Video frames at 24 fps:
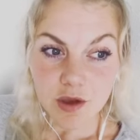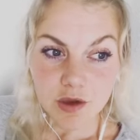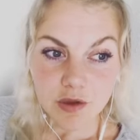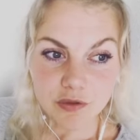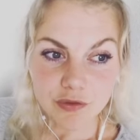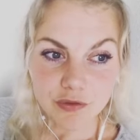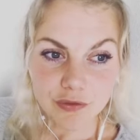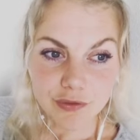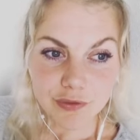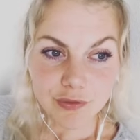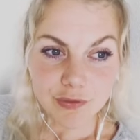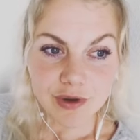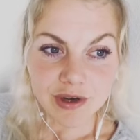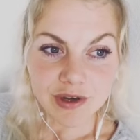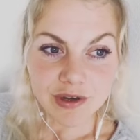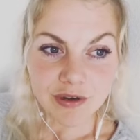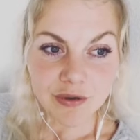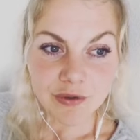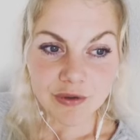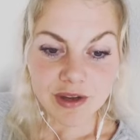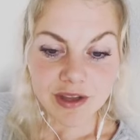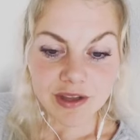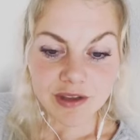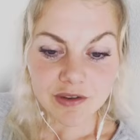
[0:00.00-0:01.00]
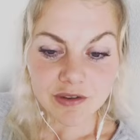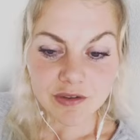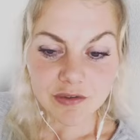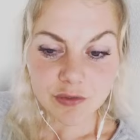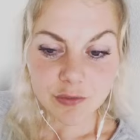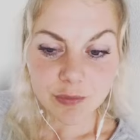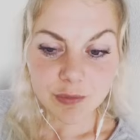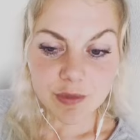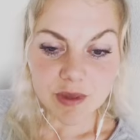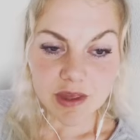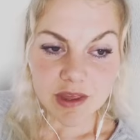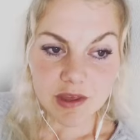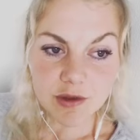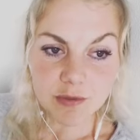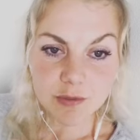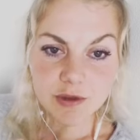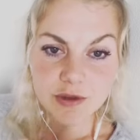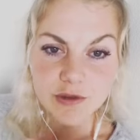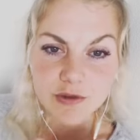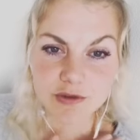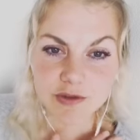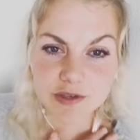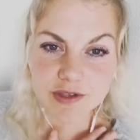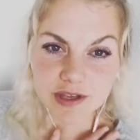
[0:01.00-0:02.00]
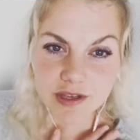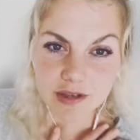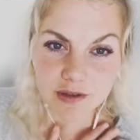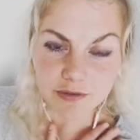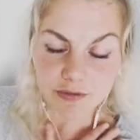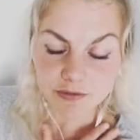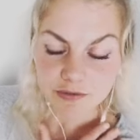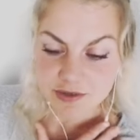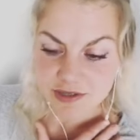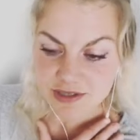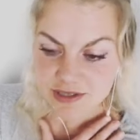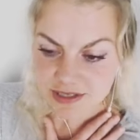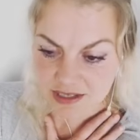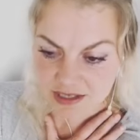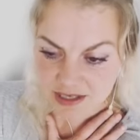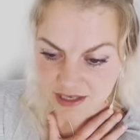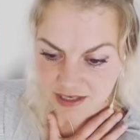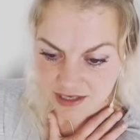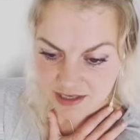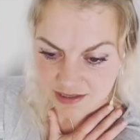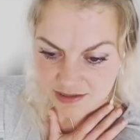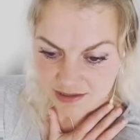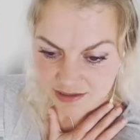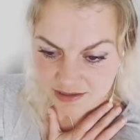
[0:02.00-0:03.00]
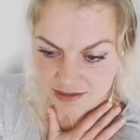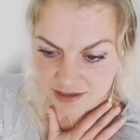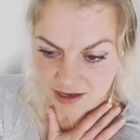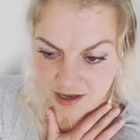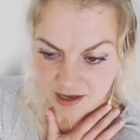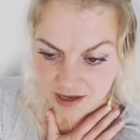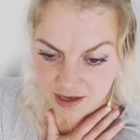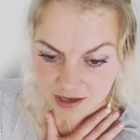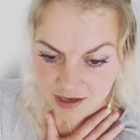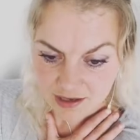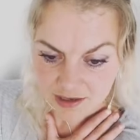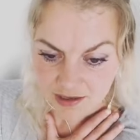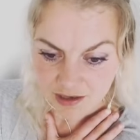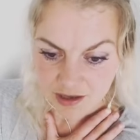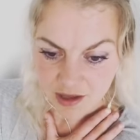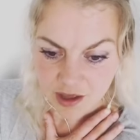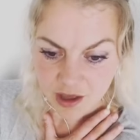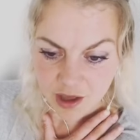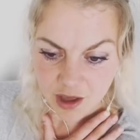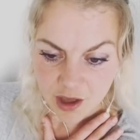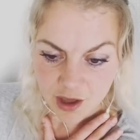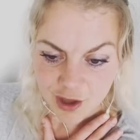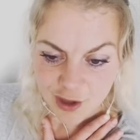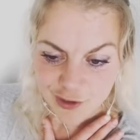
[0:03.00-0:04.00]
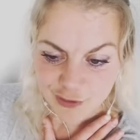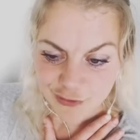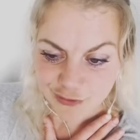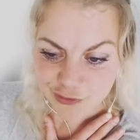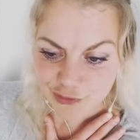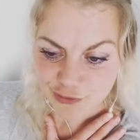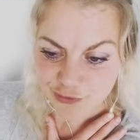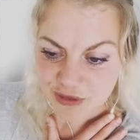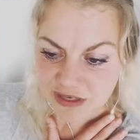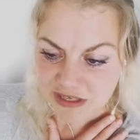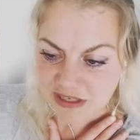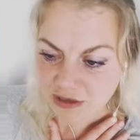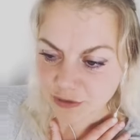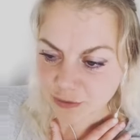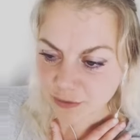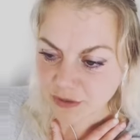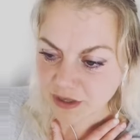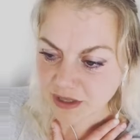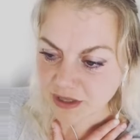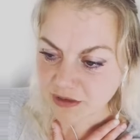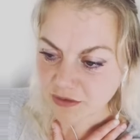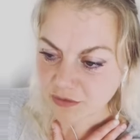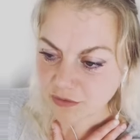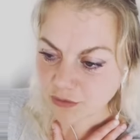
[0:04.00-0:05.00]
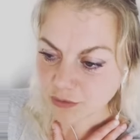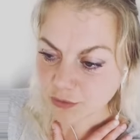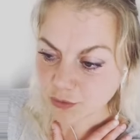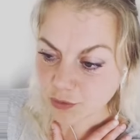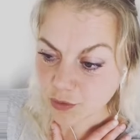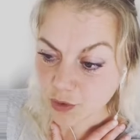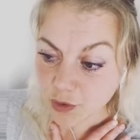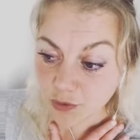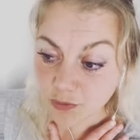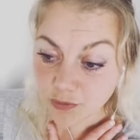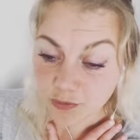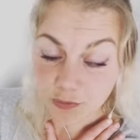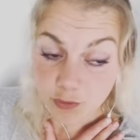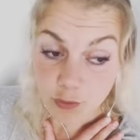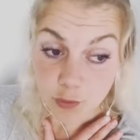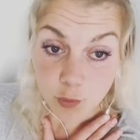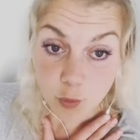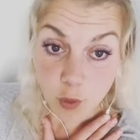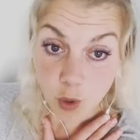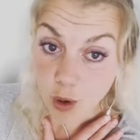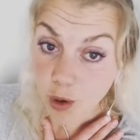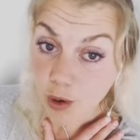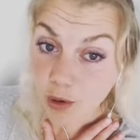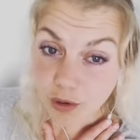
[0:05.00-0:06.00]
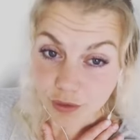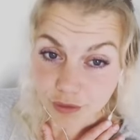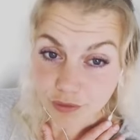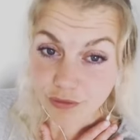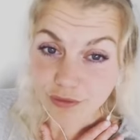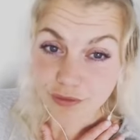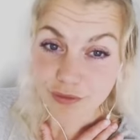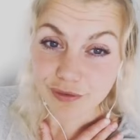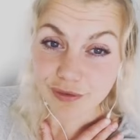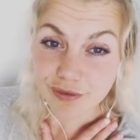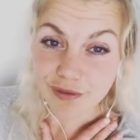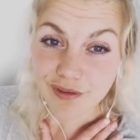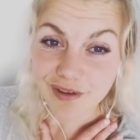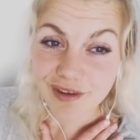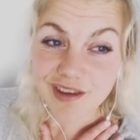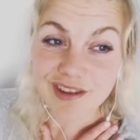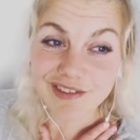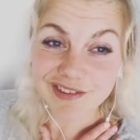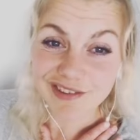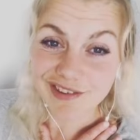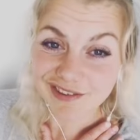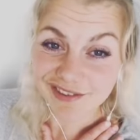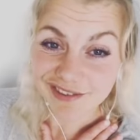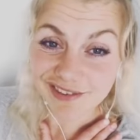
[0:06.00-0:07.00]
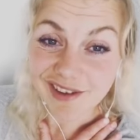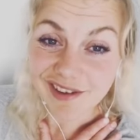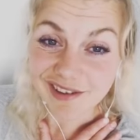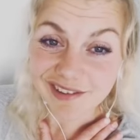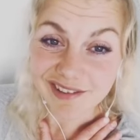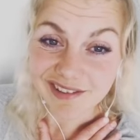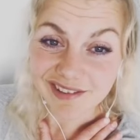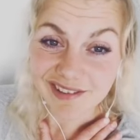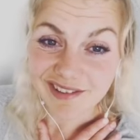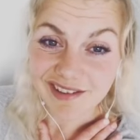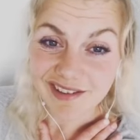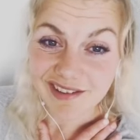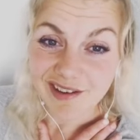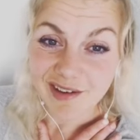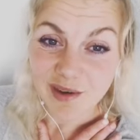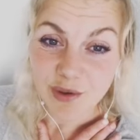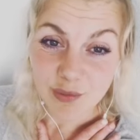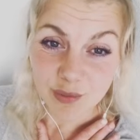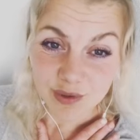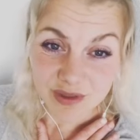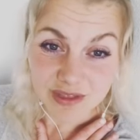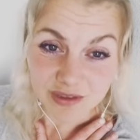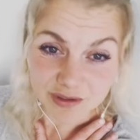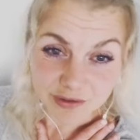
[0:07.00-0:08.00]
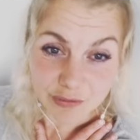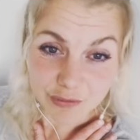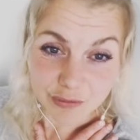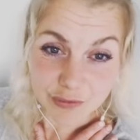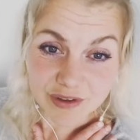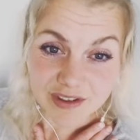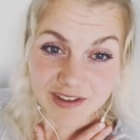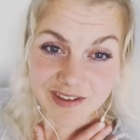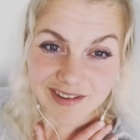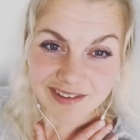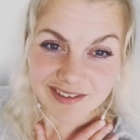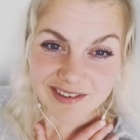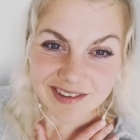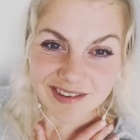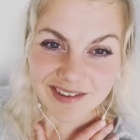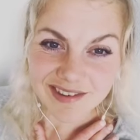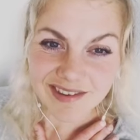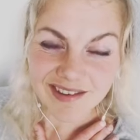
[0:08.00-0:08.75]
Surrendering to being with yourself, seeking inside, surrendering to go for walks in the sun with the trees.